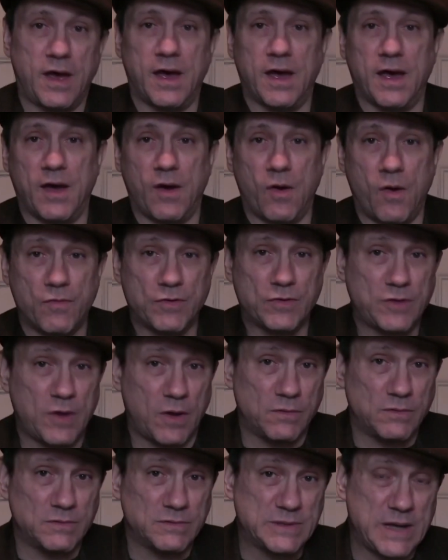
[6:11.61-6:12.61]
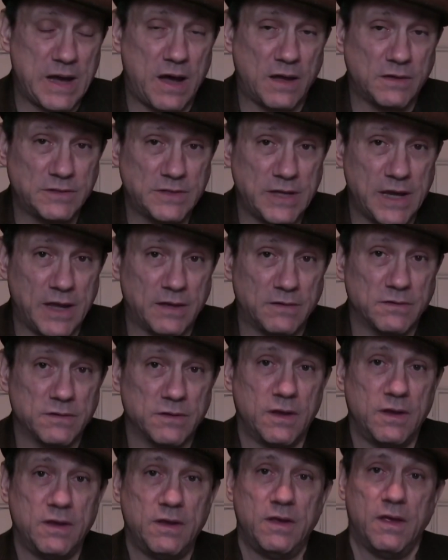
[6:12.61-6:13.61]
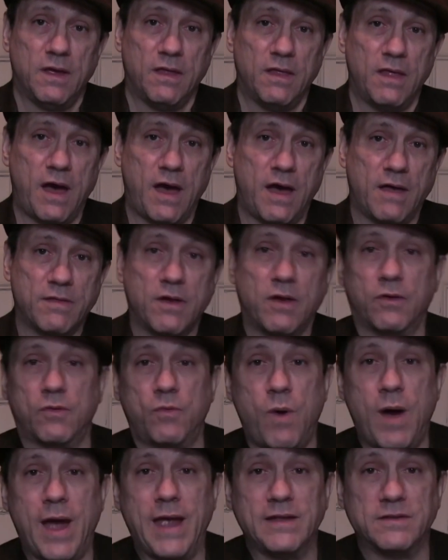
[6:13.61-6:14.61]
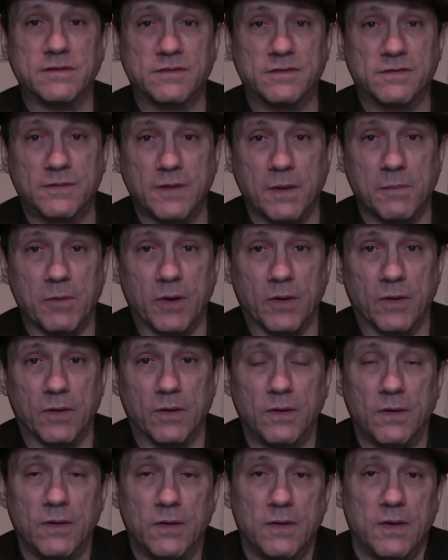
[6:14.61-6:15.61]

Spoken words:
overtone content, they're quite similar.